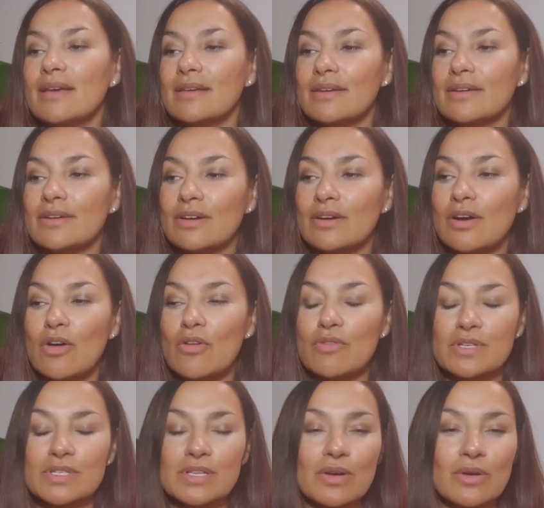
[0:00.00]
your
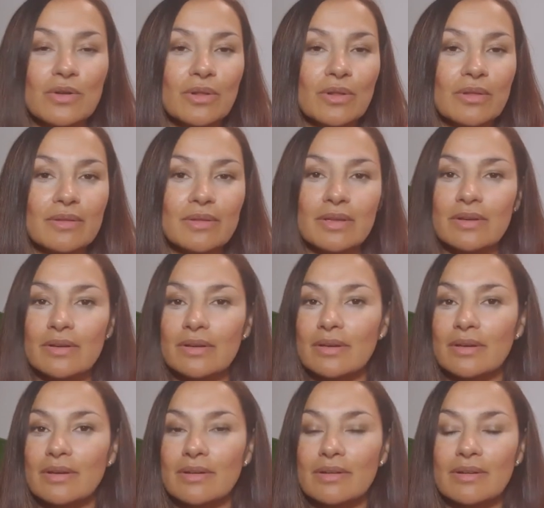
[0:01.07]
oversoul,
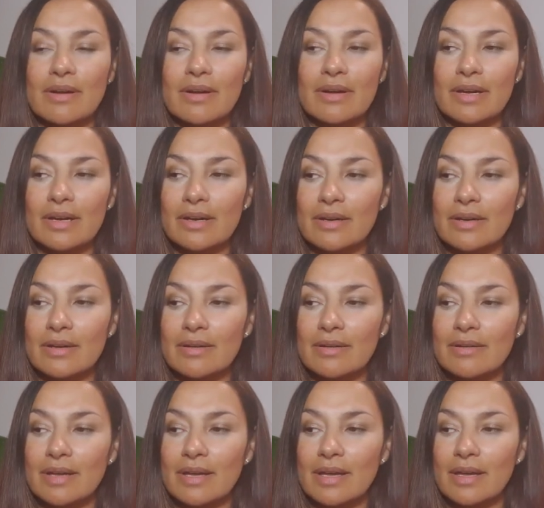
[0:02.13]
your higher
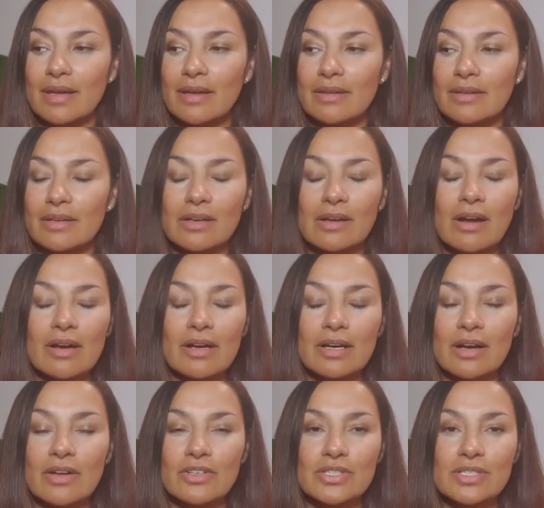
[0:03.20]

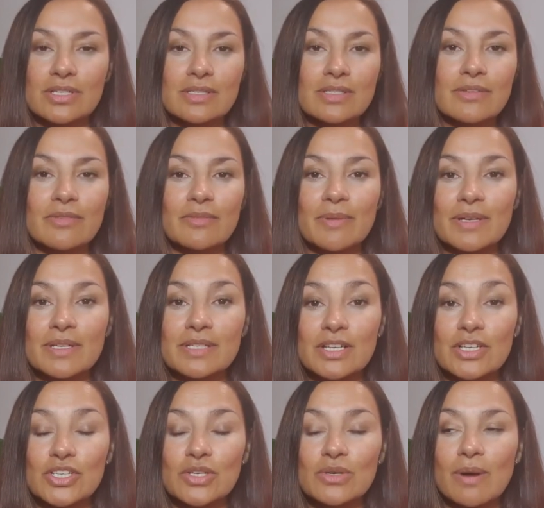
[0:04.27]
consciousness, the person
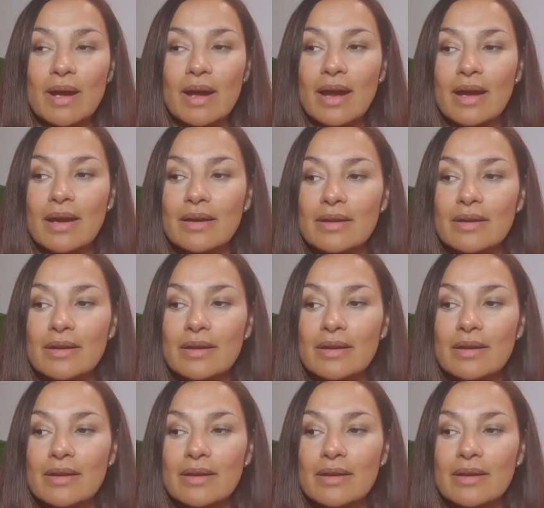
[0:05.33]
that you are.